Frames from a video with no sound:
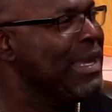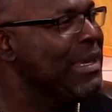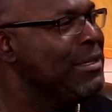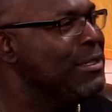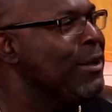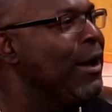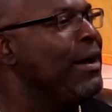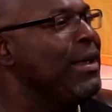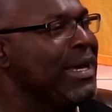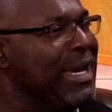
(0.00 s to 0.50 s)

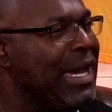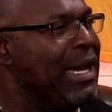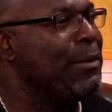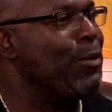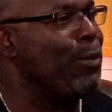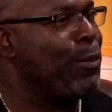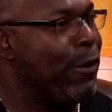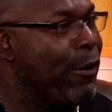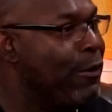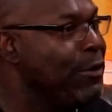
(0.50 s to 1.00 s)
So again,
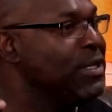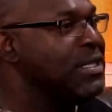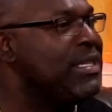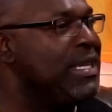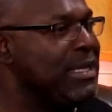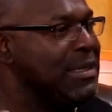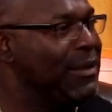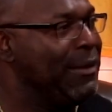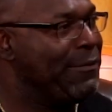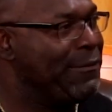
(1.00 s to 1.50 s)
words
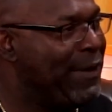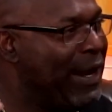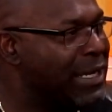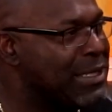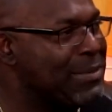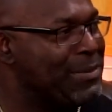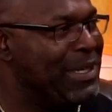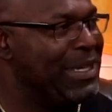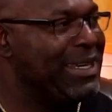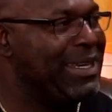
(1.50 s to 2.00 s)
didn't
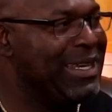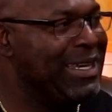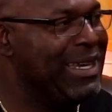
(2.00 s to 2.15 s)
affect me.